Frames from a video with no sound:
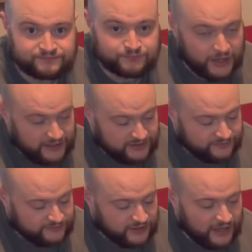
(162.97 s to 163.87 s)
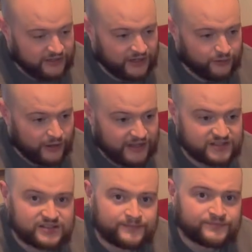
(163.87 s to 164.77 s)
but I
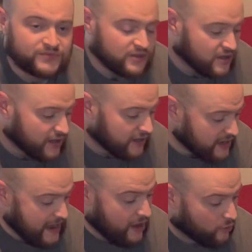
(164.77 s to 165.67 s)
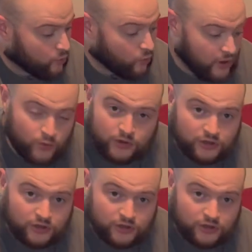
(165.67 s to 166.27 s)
digress. Now, what we're